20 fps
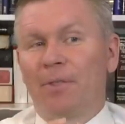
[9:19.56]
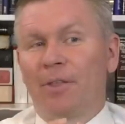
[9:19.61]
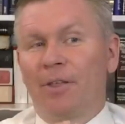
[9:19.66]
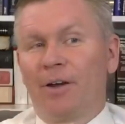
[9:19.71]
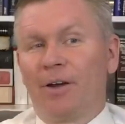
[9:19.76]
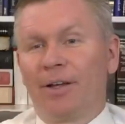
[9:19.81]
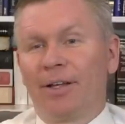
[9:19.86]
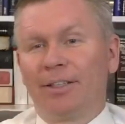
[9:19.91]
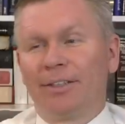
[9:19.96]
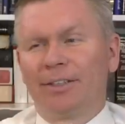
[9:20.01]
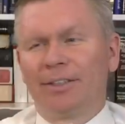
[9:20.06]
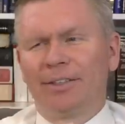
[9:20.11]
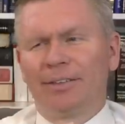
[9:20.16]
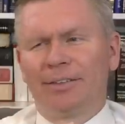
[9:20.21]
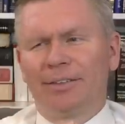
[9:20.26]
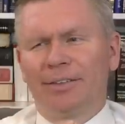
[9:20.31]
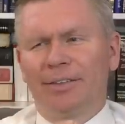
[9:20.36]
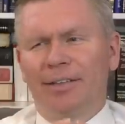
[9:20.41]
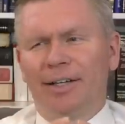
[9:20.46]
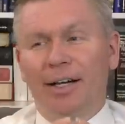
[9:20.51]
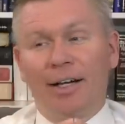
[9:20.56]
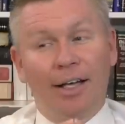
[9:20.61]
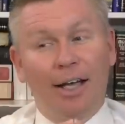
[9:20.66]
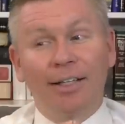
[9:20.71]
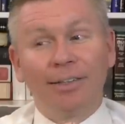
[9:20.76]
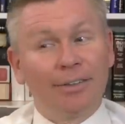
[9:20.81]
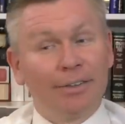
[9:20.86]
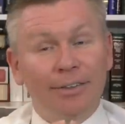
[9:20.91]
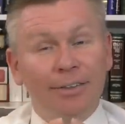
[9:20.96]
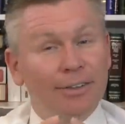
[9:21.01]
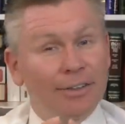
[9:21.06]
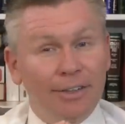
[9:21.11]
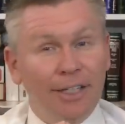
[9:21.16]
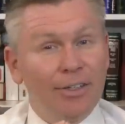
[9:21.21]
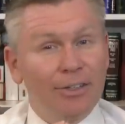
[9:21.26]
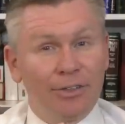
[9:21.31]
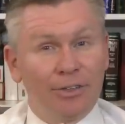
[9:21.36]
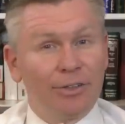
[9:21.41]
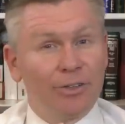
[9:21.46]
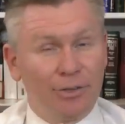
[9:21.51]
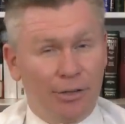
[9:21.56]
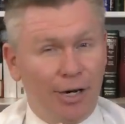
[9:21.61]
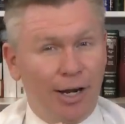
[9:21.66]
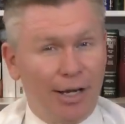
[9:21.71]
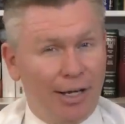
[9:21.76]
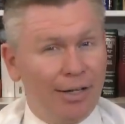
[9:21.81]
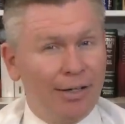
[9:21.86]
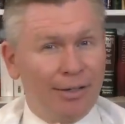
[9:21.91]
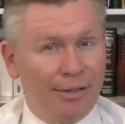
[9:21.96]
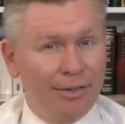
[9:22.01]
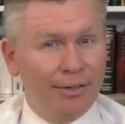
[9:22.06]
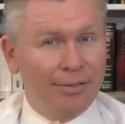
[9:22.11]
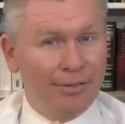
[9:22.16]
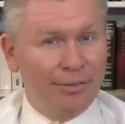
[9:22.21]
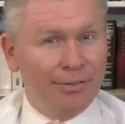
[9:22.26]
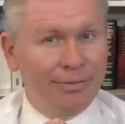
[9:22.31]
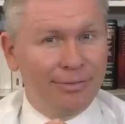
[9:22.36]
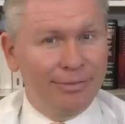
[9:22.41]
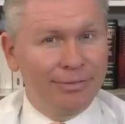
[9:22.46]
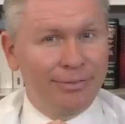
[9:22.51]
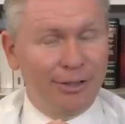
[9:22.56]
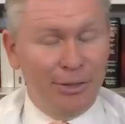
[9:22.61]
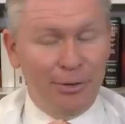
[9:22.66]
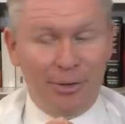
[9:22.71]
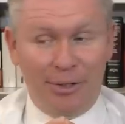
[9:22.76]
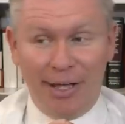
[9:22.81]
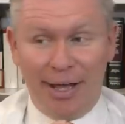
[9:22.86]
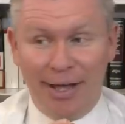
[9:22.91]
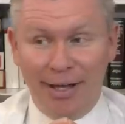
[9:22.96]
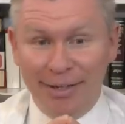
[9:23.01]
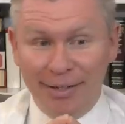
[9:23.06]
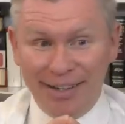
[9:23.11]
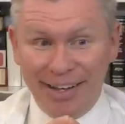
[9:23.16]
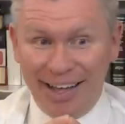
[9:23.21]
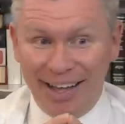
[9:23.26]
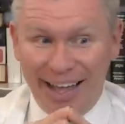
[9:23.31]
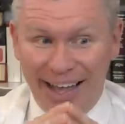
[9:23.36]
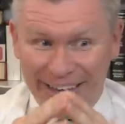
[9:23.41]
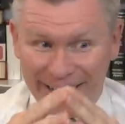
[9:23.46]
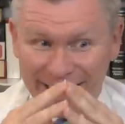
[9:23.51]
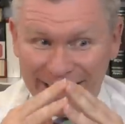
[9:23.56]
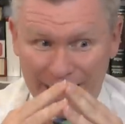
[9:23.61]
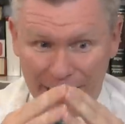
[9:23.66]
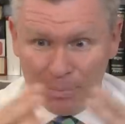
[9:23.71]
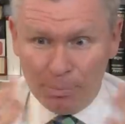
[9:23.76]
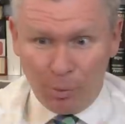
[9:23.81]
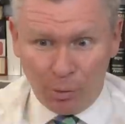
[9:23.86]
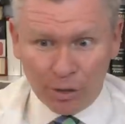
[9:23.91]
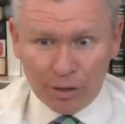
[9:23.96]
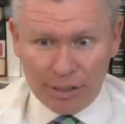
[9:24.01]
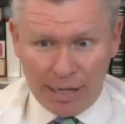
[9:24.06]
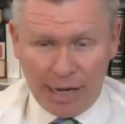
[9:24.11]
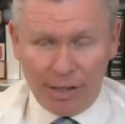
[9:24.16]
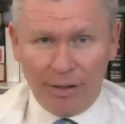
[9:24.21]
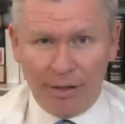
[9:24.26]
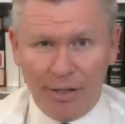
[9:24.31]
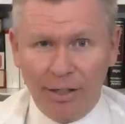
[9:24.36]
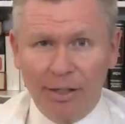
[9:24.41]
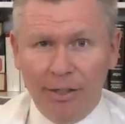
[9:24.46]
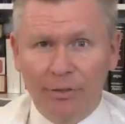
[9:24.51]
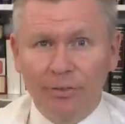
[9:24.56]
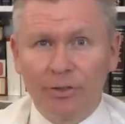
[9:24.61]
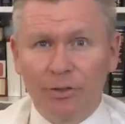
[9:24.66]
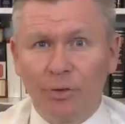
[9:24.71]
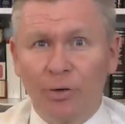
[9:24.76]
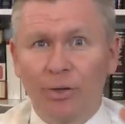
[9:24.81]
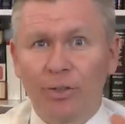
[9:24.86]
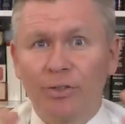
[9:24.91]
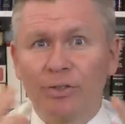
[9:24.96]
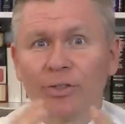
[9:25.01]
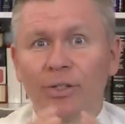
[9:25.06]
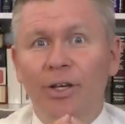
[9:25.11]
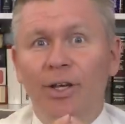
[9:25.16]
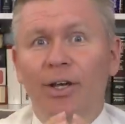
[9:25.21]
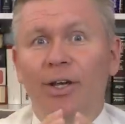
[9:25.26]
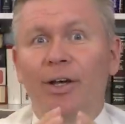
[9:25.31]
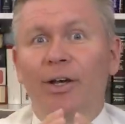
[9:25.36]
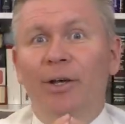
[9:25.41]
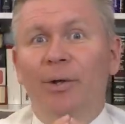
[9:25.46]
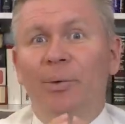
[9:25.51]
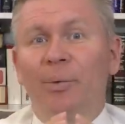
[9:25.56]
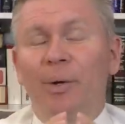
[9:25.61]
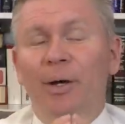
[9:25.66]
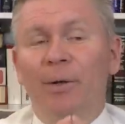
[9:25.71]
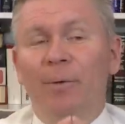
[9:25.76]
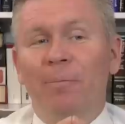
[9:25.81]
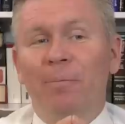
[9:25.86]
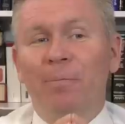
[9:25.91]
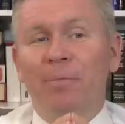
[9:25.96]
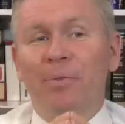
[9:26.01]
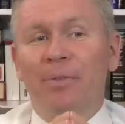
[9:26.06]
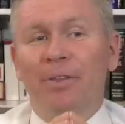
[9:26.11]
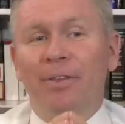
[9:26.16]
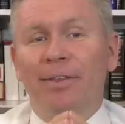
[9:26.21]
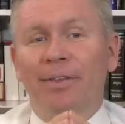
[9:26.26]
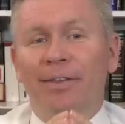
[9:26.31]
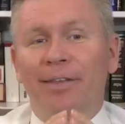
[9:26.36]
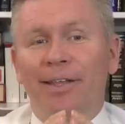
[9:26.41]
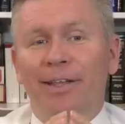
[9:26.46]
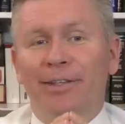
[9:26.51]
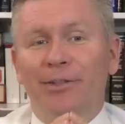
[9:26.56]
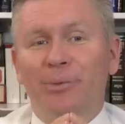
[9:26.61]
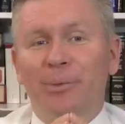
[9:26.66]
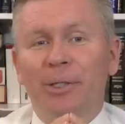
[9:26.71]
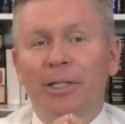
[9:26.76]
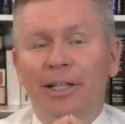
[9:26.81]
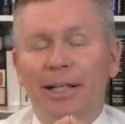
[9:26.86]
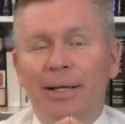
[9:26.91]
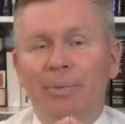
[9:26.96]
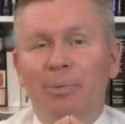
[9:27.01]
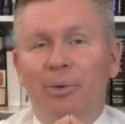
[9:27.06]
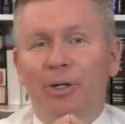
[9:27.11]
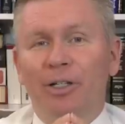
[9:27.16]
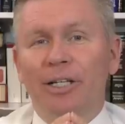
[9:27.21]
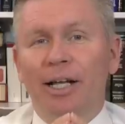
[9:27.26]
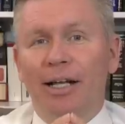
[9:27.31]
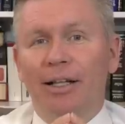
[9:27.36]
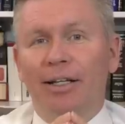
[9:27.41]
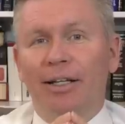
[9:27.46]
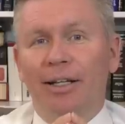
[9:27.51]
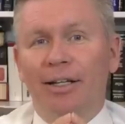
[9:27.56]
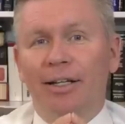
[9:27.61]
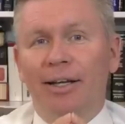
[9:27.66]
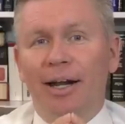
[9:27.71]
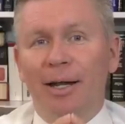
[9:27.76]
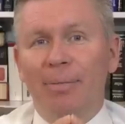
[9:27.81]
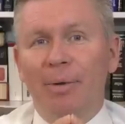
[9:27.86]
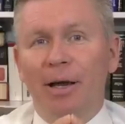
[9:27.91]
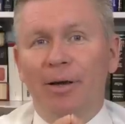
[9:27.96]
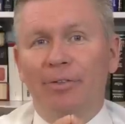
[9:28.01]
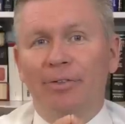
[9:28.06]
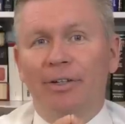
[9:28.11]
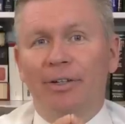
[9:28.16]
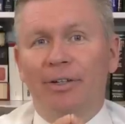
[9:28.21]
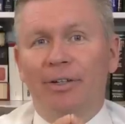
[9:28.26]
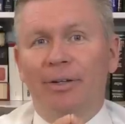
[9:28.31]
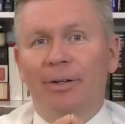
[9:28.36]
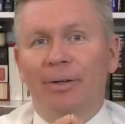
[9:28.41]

Uh, isn't Augustus Caesar trying to gain an immortality of sorts? Well, it's real immortality that I'm after.